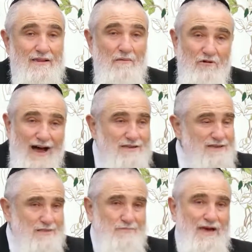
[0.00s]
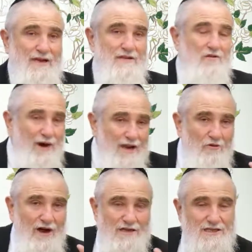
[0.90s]
The Maharal is explaining, the way the
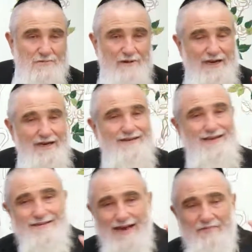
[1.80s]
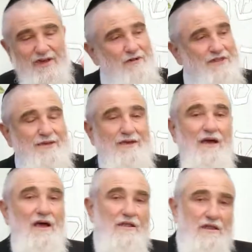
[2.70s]
Maharal is explaining is the same thing with the,
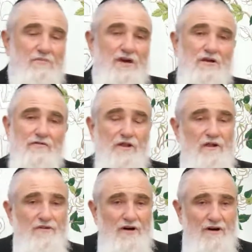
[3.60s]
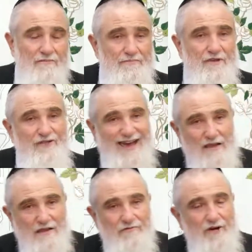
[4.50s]
the miad of the Levana, the fact
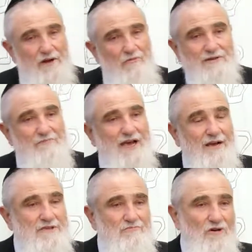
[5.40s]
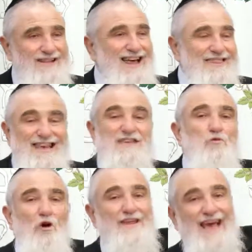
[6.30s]
that Levana went and became small. This
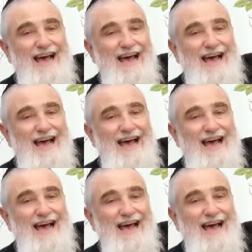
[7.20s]
world